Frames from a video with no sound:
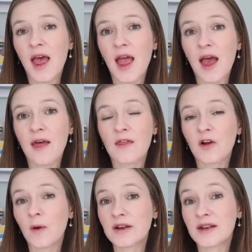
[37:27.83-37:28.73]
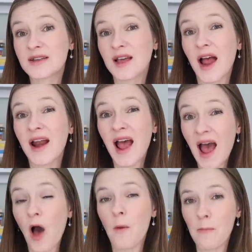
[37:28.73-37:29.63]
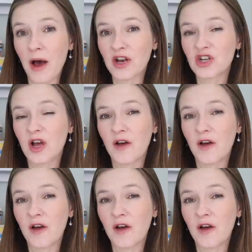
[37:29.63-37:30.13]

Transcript: And they're going to decide how much